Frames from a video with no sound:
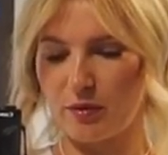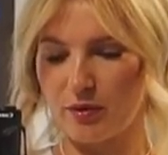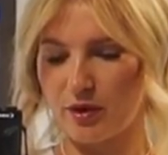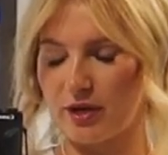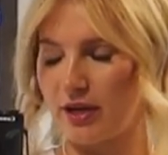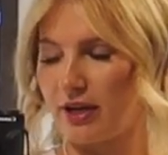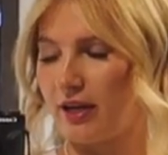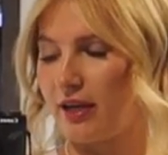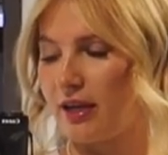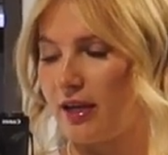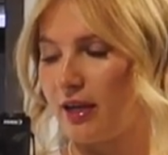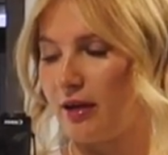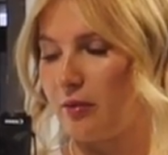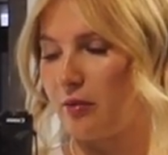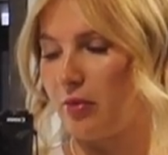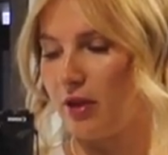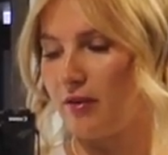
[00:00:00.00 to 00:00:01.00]
were
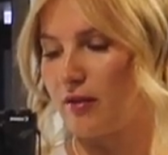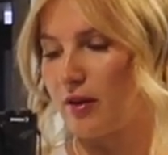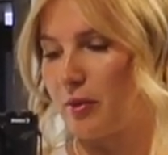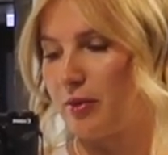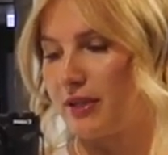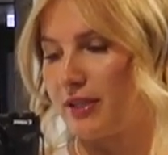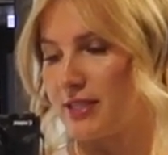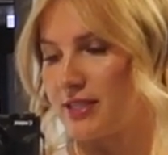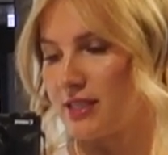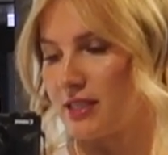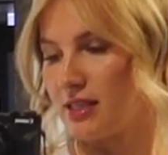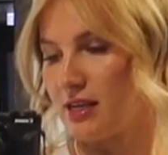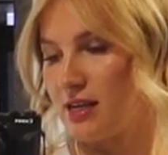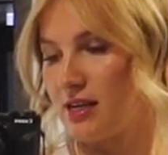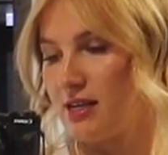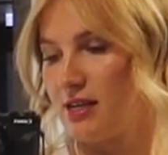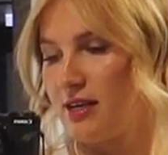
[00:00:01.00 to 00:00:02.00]
in Bolivar
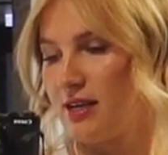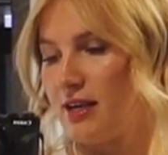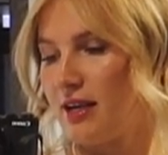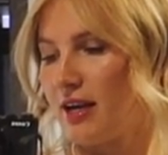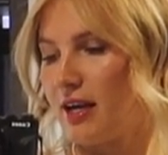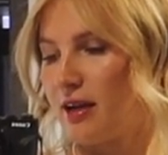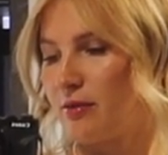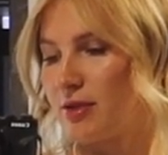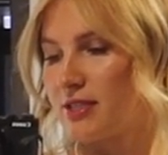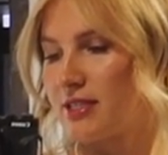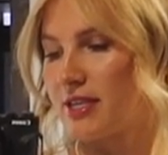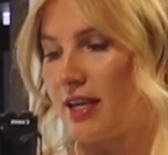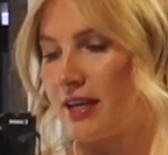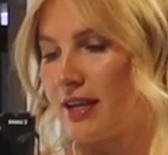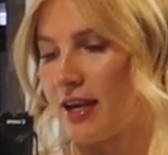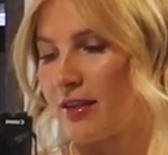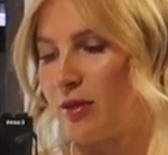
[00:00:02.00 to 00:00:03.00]
Peninsula and we
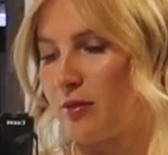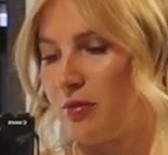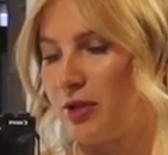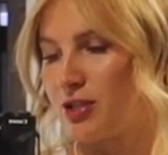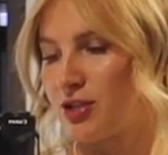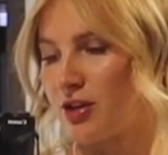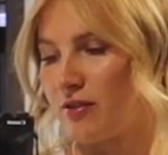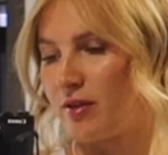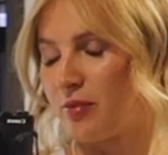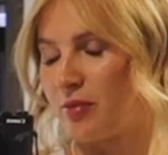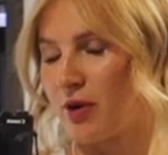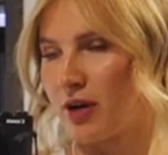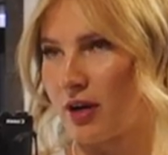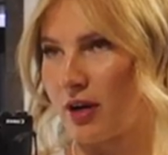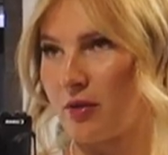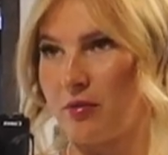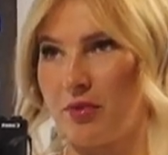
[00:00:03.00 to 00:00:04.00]
stayed at the beach RV
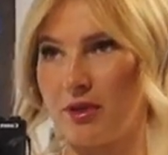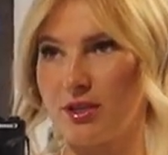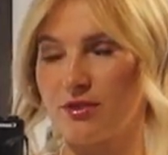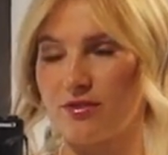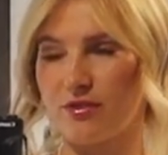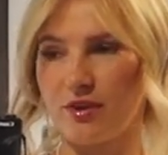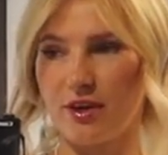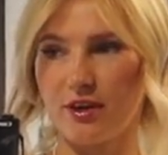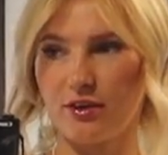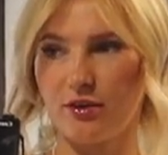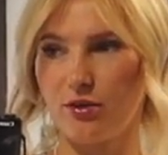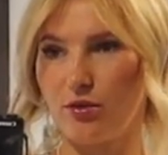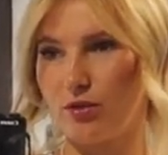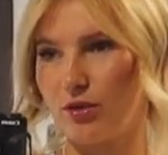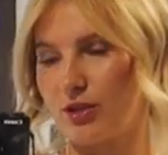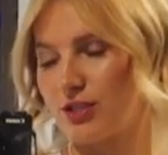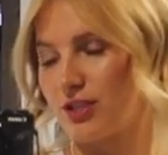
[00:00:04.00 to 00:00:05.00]
park, beachfront,
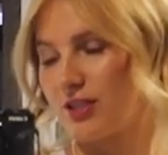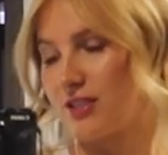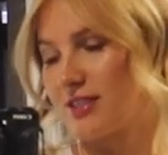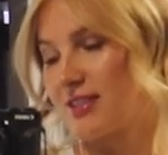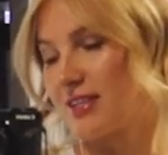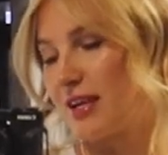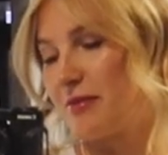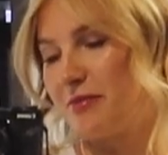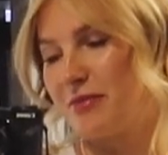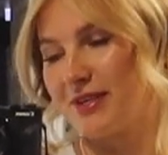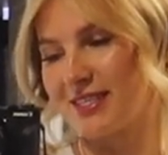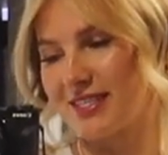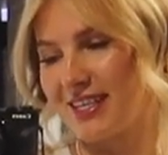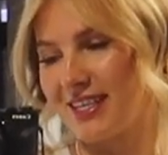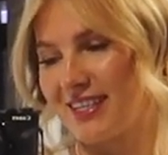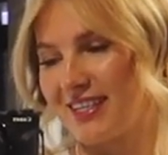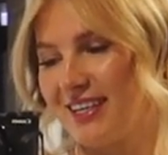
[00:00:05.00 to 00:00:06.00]
gorgeous. I miss
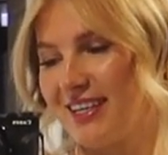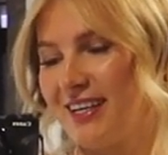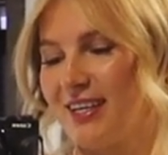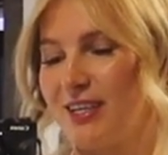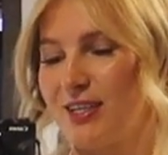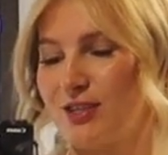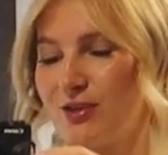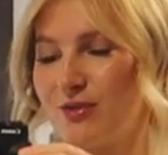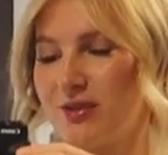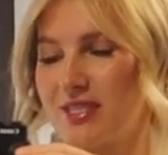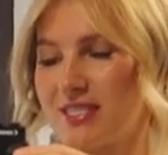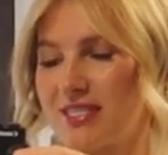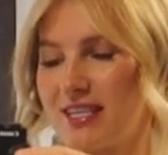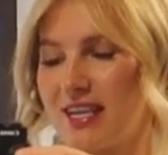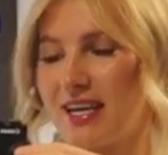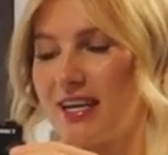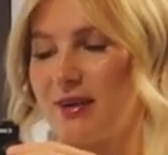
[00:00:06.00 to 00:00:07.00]
it to this
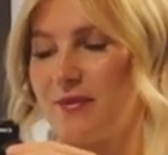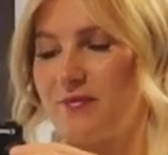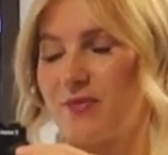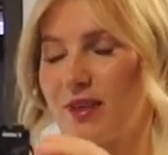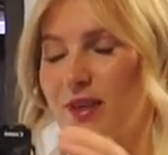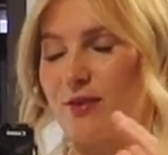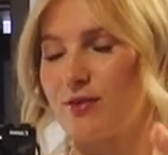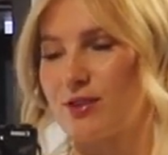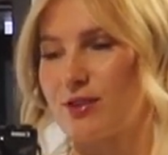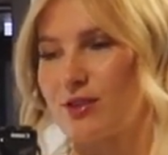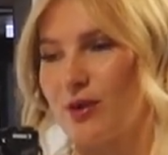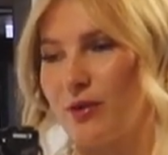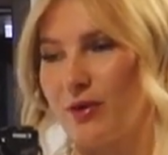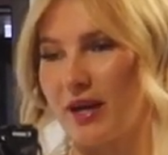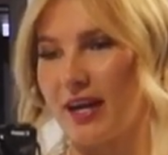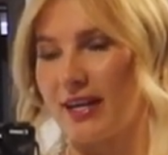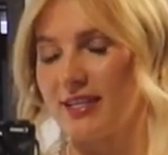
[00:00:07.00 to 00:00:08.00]
day. It was so
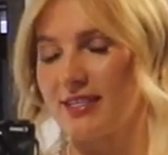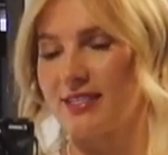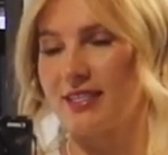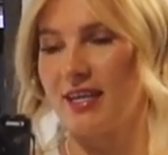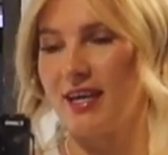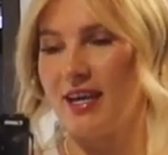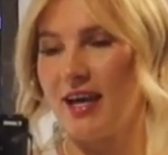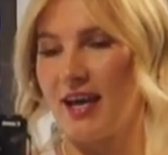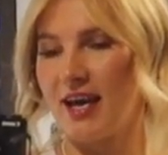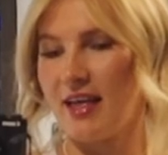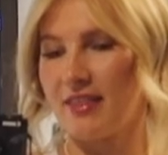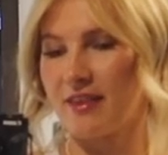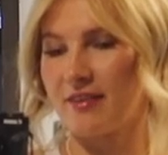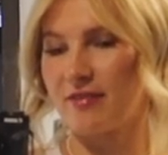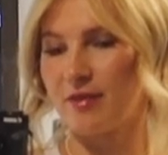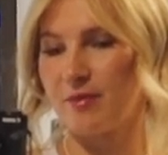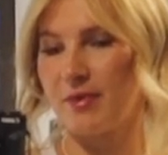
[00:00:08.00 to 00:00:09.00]
nice. And
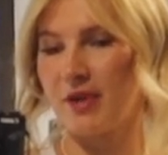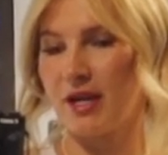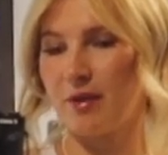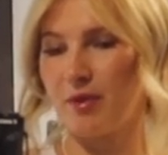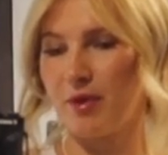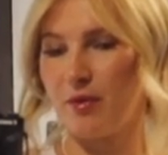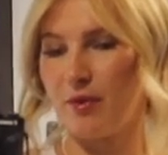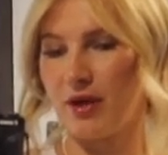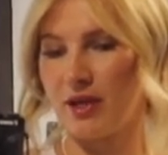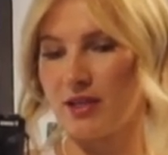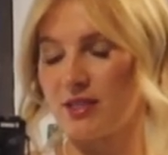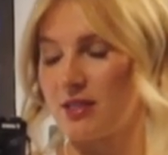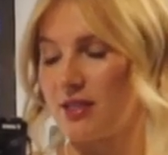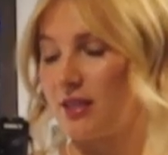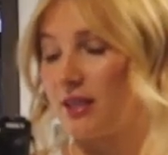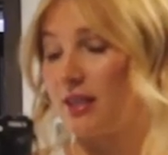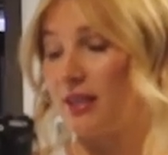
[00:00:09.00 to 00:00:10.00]
then from there, we went
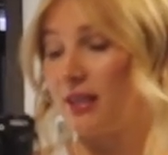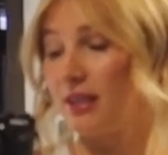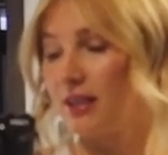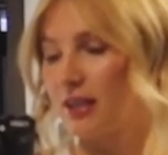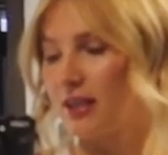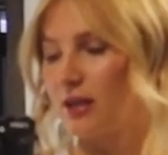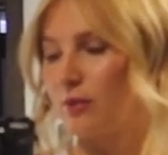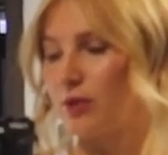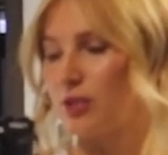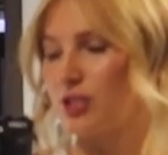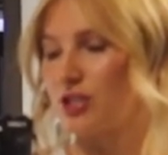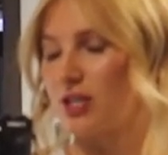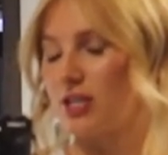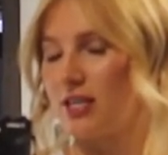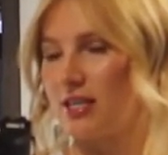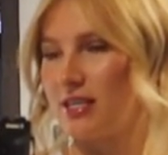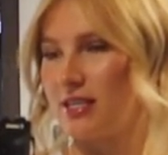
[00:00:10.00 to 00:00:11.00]
here, which
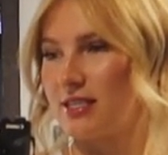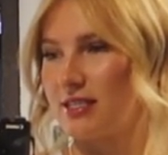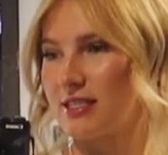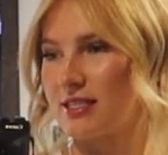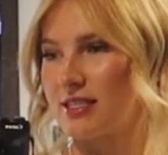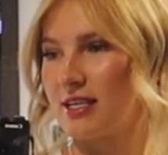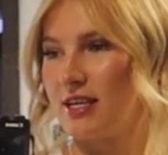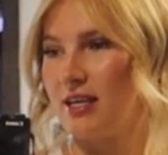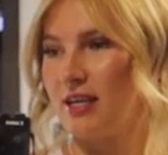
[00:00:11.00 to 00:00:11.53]
is